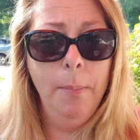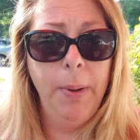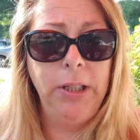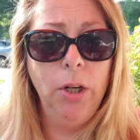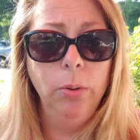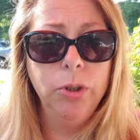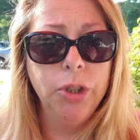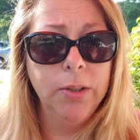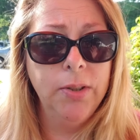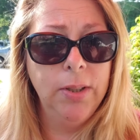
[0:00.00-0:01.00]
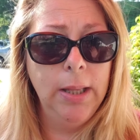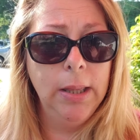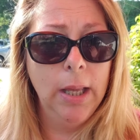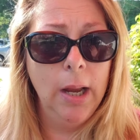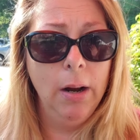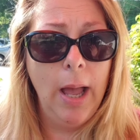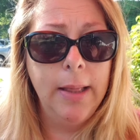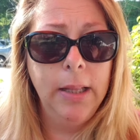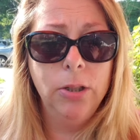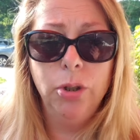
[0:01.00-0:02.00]
But you don't just sit there
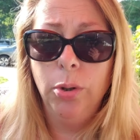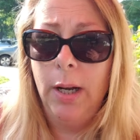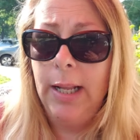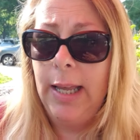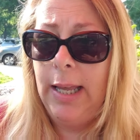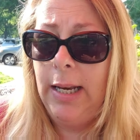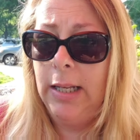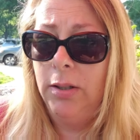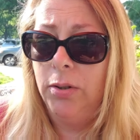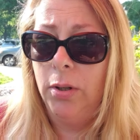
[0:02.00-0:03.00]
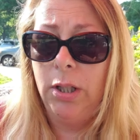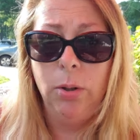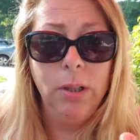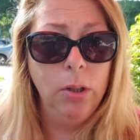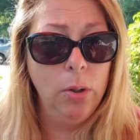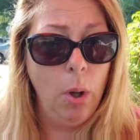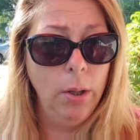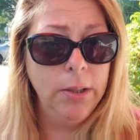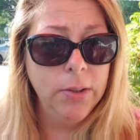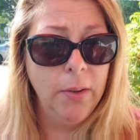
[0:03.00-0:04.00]
and then try to hit it so that you can call
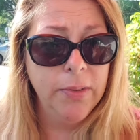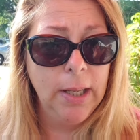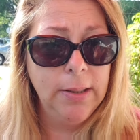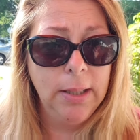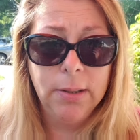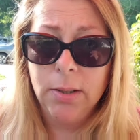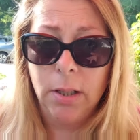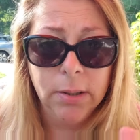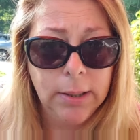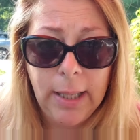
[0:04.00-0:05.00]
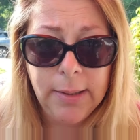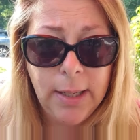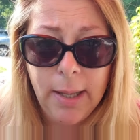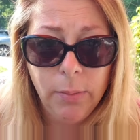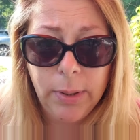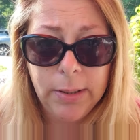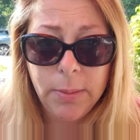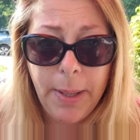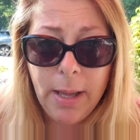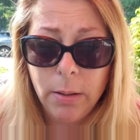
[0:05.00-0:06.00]
yourself a Scentsy consultant. That's not what it's
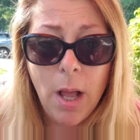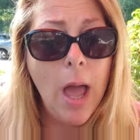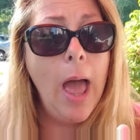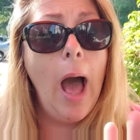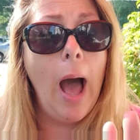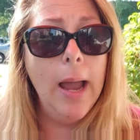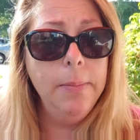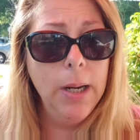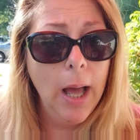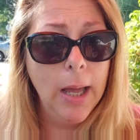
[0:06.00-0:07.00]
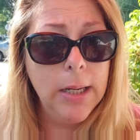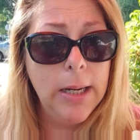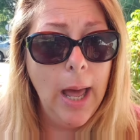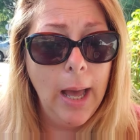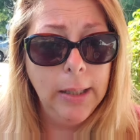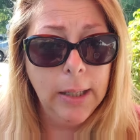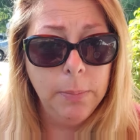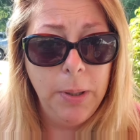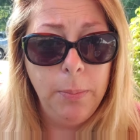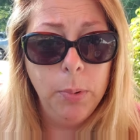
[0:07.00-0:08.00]
about. I'm not
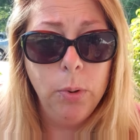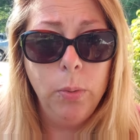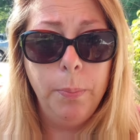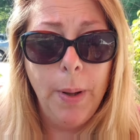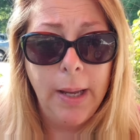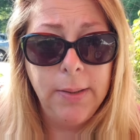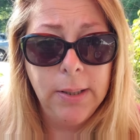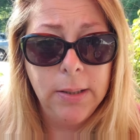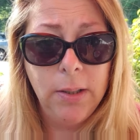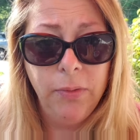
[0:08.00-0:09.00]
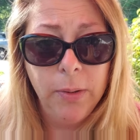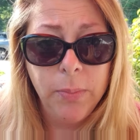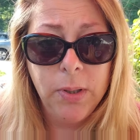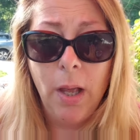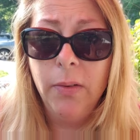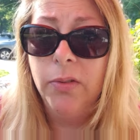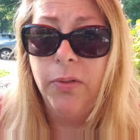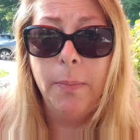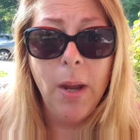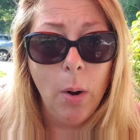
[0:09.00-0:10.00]
knocking people who buy Scentsy for themselves
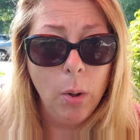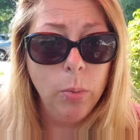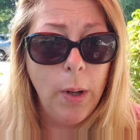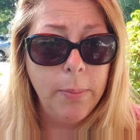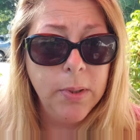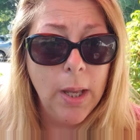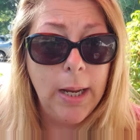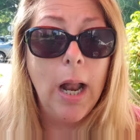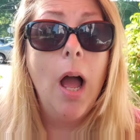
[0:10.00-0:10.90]
from their own website.